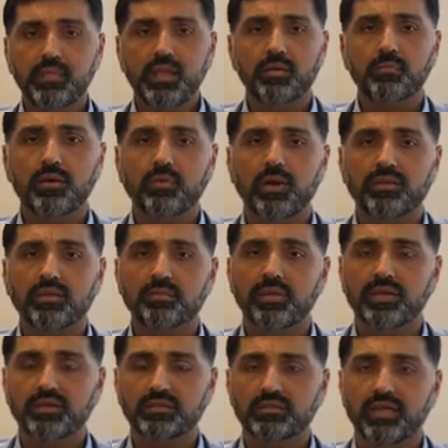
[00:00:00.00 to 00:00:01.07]
but rather
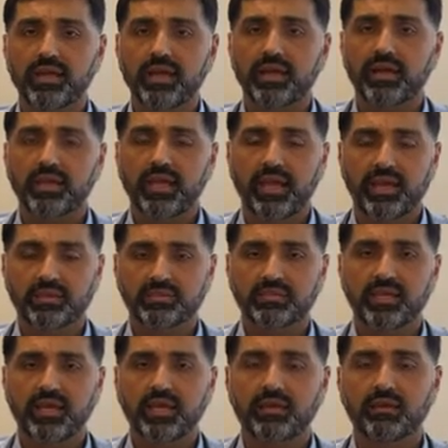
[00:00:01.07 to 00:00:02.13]
because they had a CAT
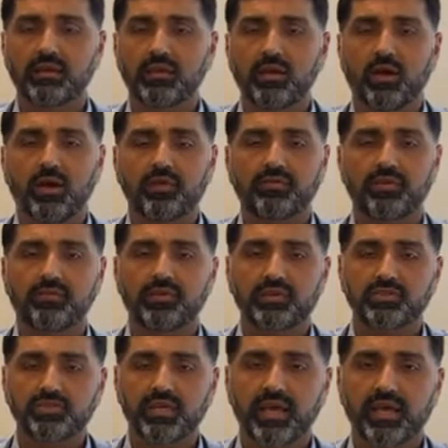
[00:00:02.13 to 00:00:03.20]
scan, often of their
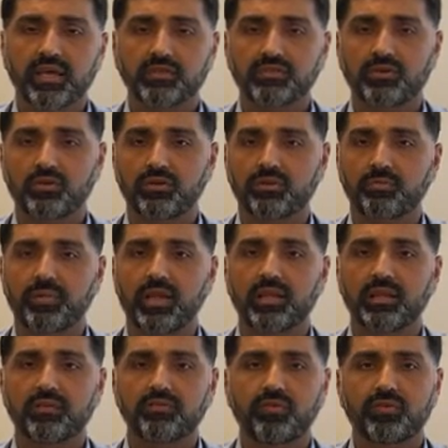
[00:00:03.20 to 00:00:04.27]
chest or the
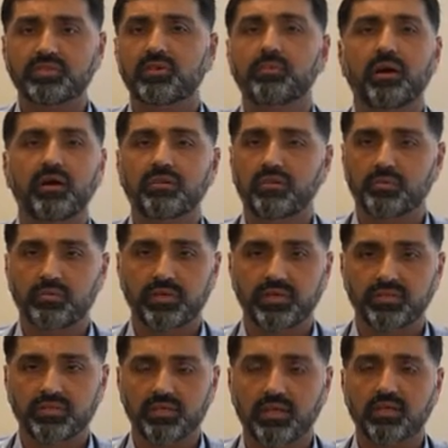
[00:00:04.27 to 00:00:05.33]
belly, for some other
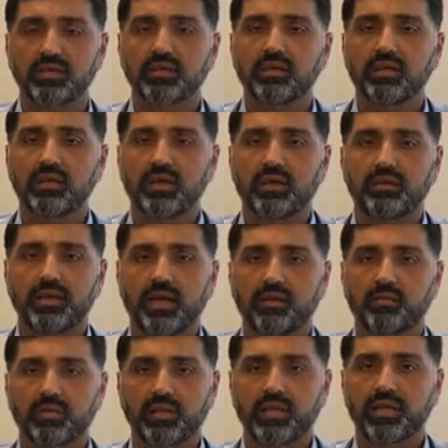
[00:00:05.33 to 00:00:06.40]
reason, not
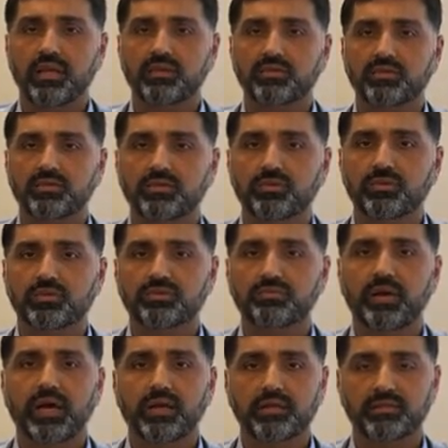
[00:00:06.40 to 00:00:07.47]
related to the
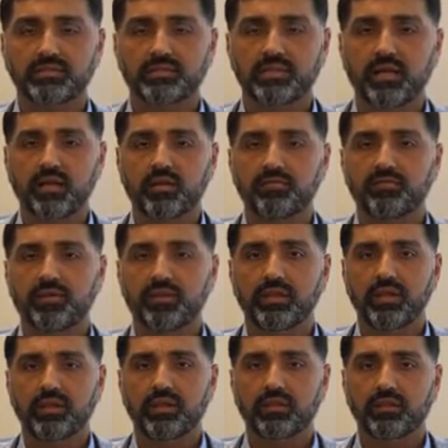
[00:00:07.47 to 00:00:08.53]
spot itself.
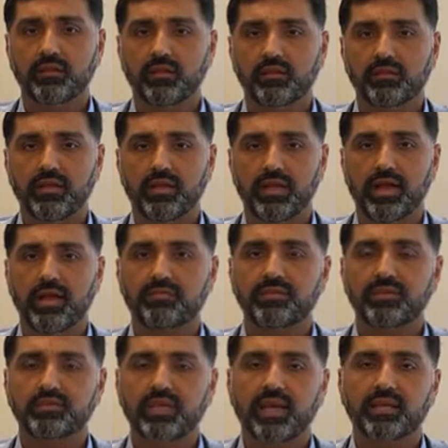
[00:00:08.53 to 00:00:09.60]
They'll have
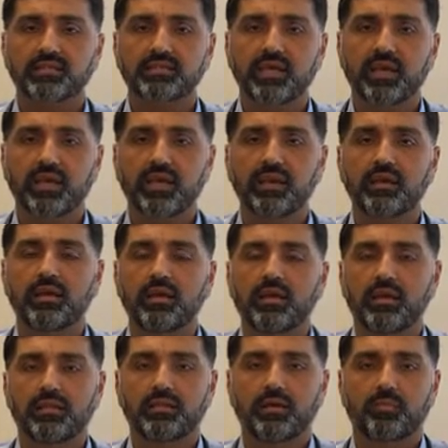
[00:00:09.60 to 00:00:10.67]
this CAT scan.
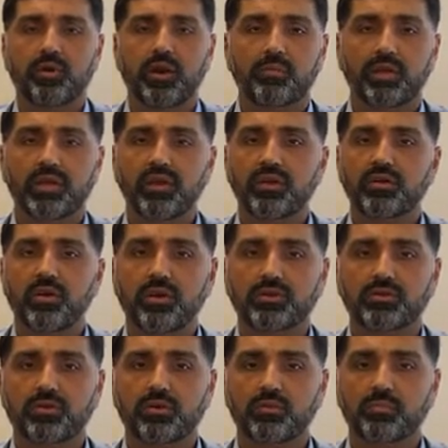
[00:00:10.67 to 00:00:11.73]
Their primary care
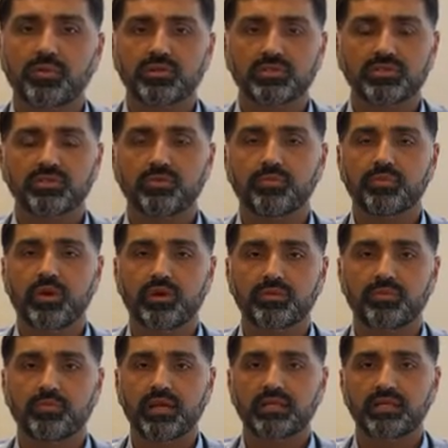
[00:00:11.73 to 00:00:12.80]
doctor or emergency room doctor
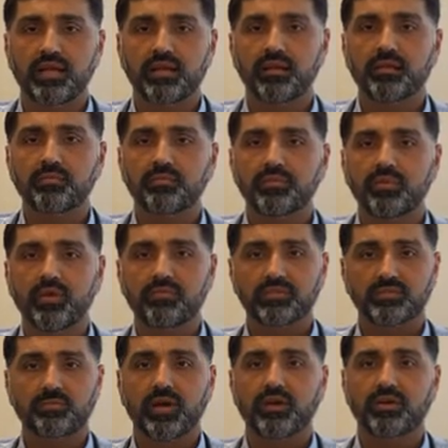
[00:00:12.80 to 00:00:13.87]
might tell them, you have a
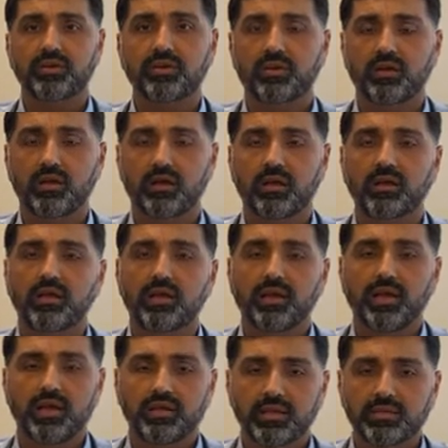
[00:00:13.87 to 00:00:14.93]
spot in your lung,
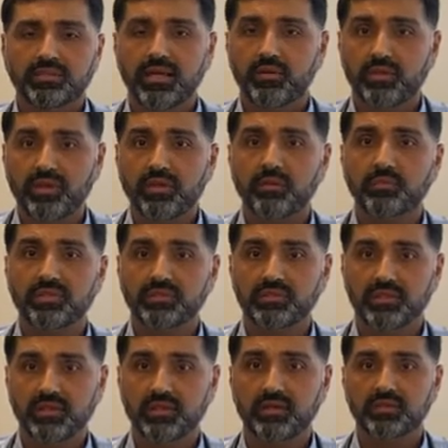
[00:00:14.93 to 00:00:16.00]
and that's how they come to
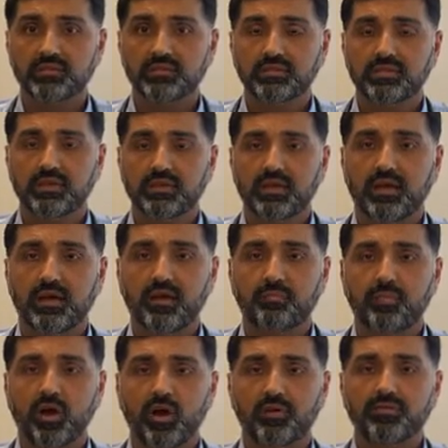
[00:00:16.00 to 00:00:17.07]
see us.
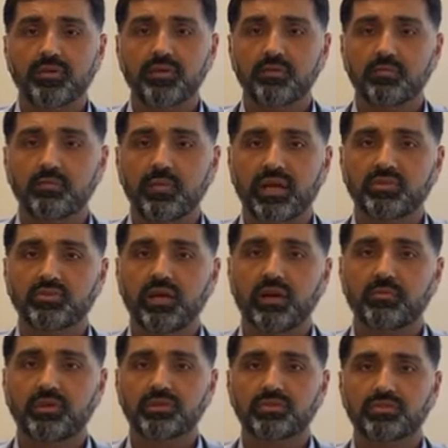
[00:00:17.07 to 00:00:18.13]
Often, my job
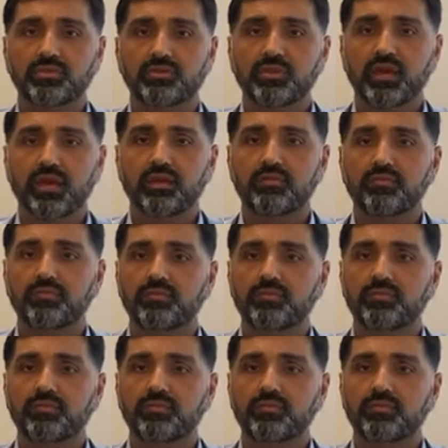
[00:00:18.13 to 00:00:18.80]
is to kind of